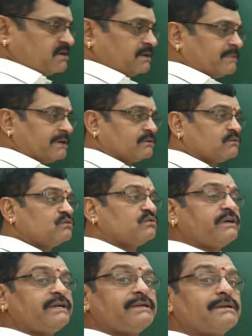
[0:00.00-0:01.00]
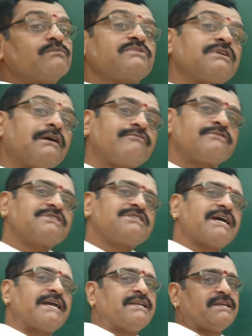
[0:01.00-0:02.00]
A by 2 in terms of
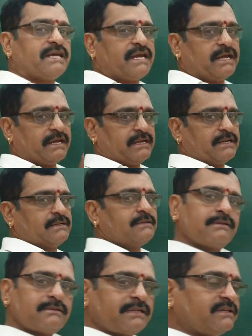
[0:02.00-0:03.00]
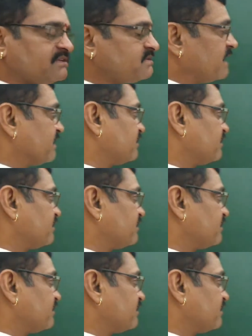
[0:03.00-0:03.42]
sin A. This is the